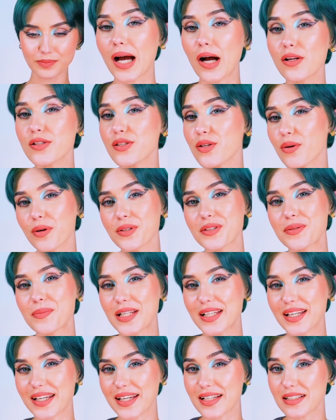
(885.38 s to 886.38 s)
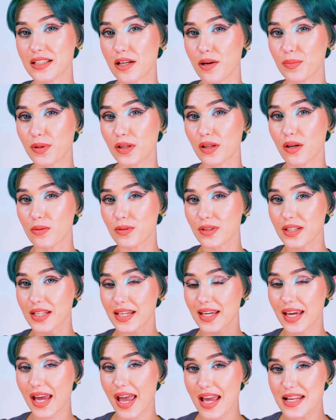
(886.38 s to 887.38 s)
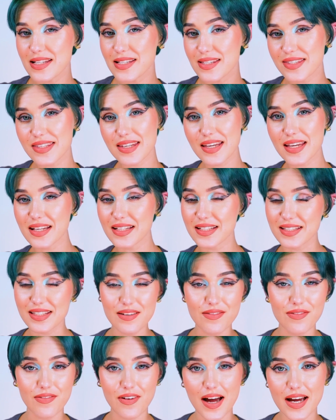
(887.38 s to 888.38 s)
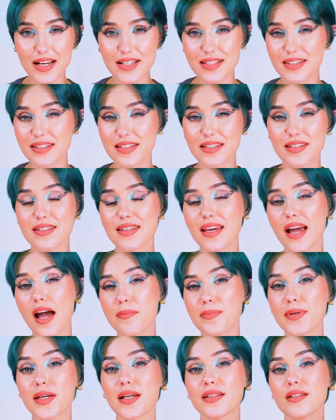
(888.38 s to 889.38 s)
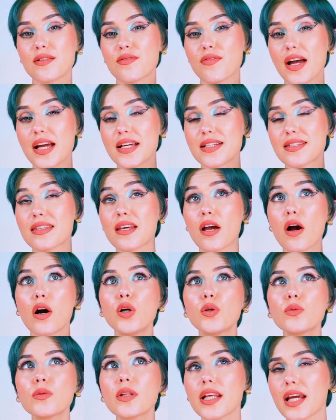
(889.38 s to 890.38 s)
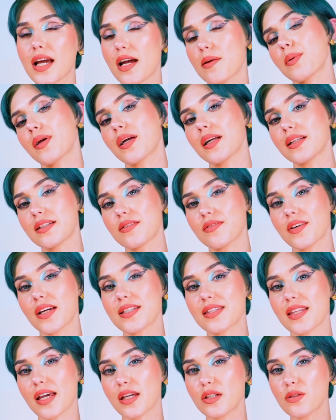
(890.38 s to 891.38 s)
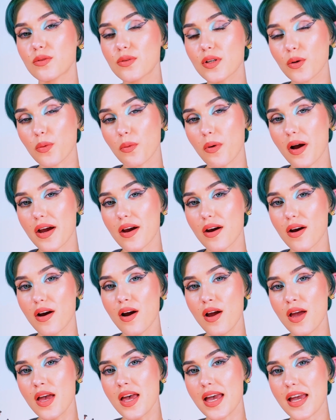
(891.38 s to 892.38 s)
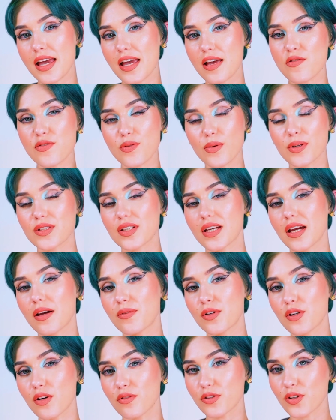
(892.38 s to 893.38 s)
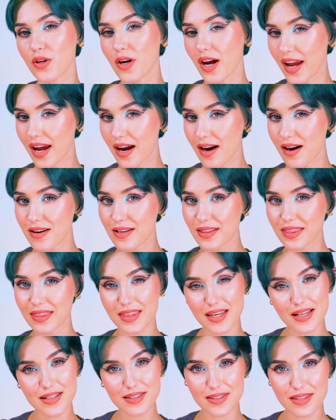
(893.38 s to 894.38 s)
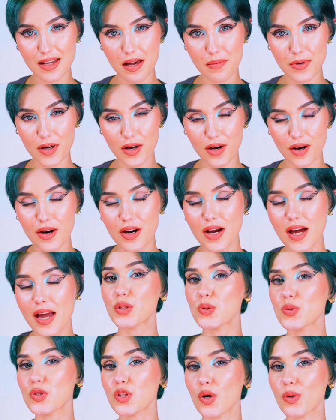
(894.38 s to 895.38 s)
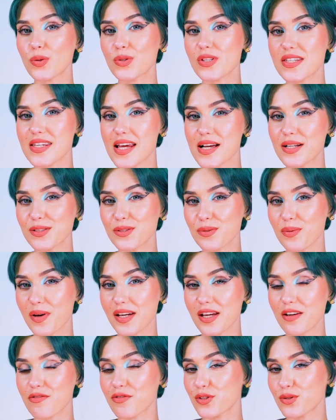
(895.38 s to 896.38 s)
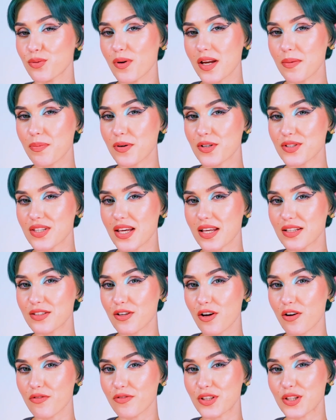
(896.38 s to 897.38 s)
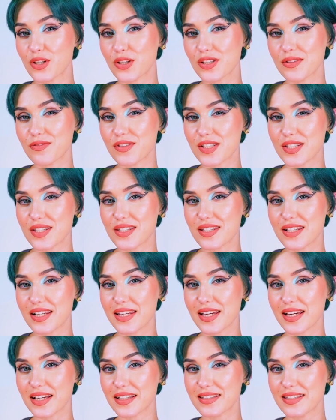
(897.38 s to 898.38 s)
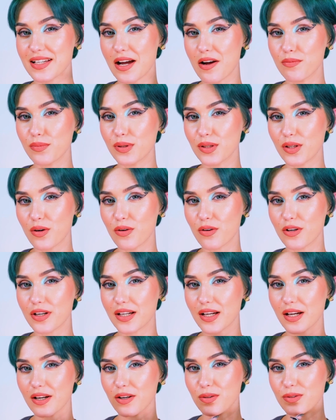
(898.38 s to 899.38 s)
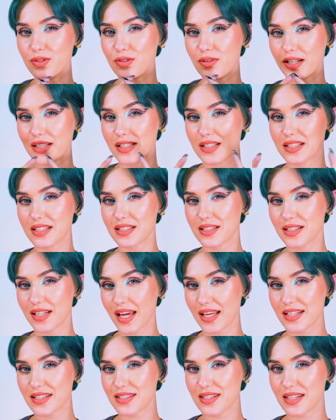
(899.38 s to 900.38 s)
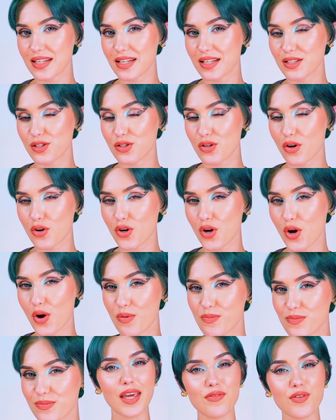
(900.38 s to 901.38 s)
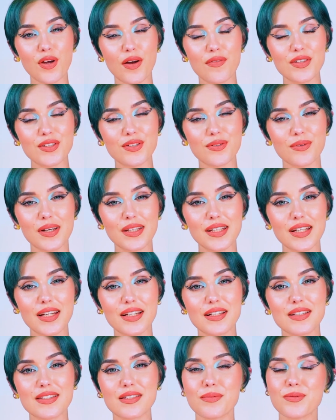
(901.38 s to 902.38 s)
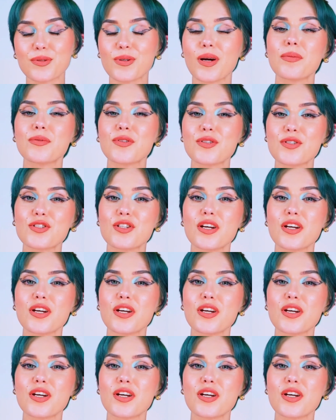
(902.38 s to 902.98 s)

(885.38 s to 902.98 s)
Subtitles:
Also going to be linking down below the Cini device. This is the IPL device, the only IPL device that you require if you want to get rid of your hair this summer. Use code STELLE20 for 20% off, and you can visit the link down below, or you can go directly to kenzie.com. If you haven't already, subscribe to this